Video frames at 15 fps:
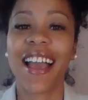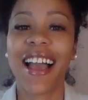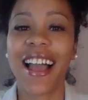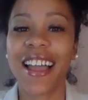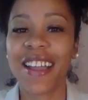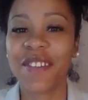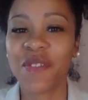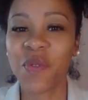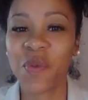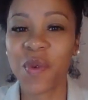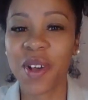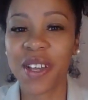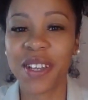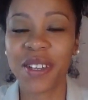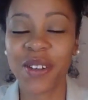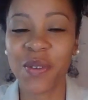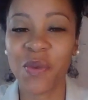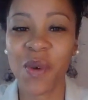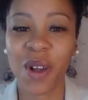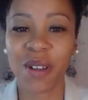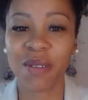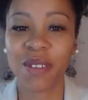Hi everyone,
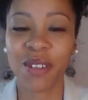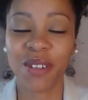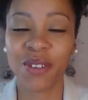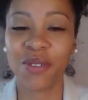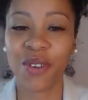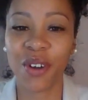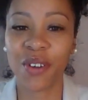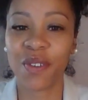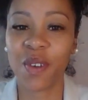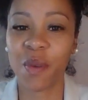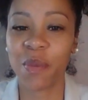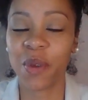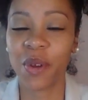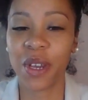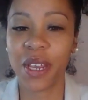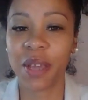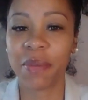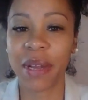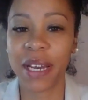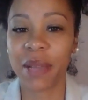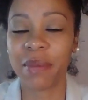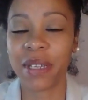welcome to the New Earth community.
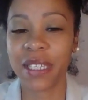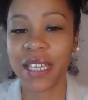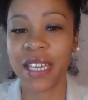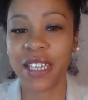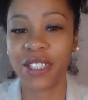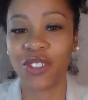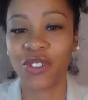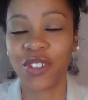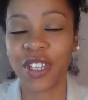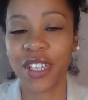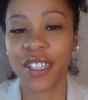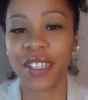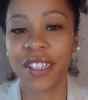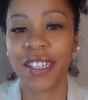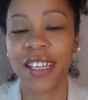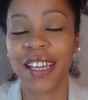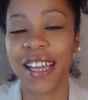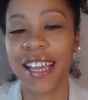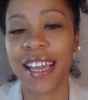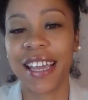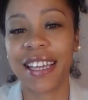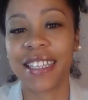My name is Andrea
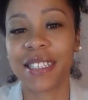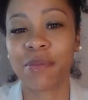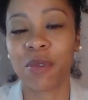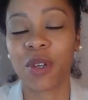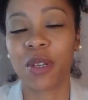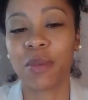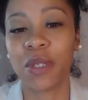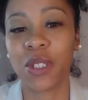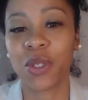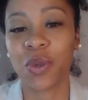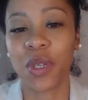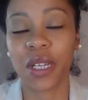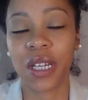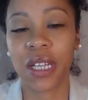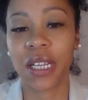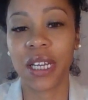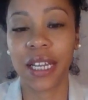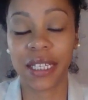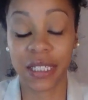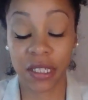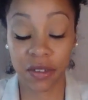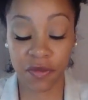and I'm going to be doing a
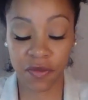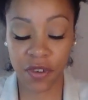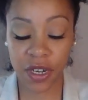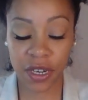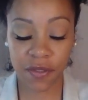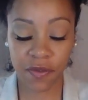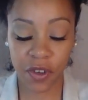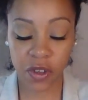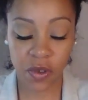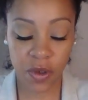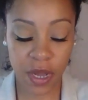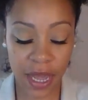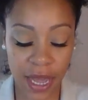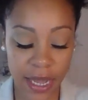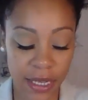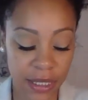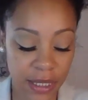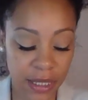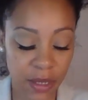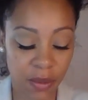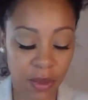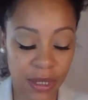collective reading for you guys,
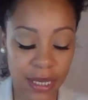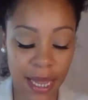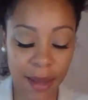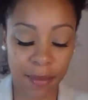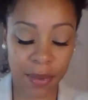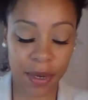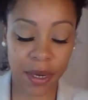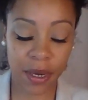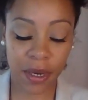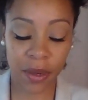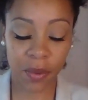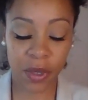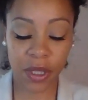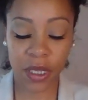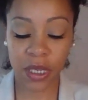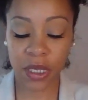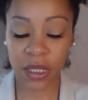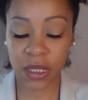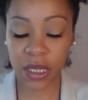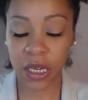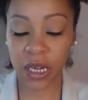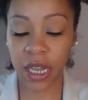see what's happening within
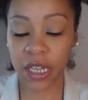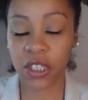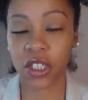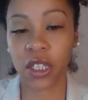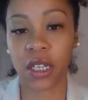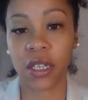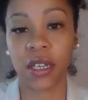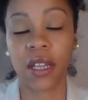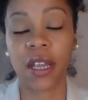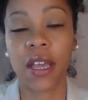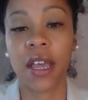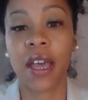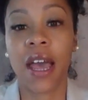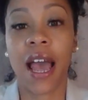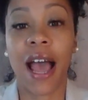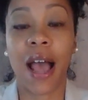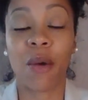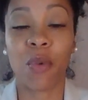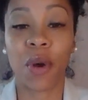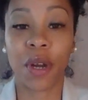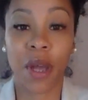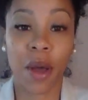this connection. I
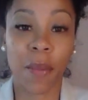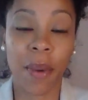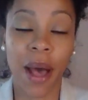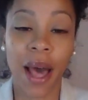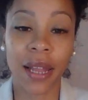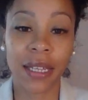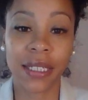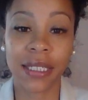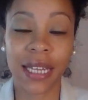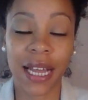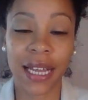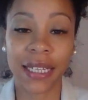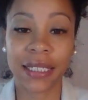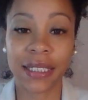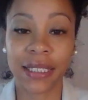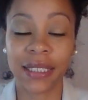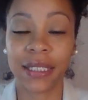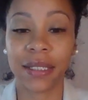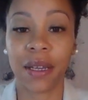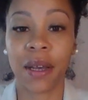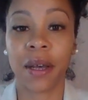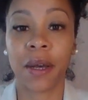want to apologize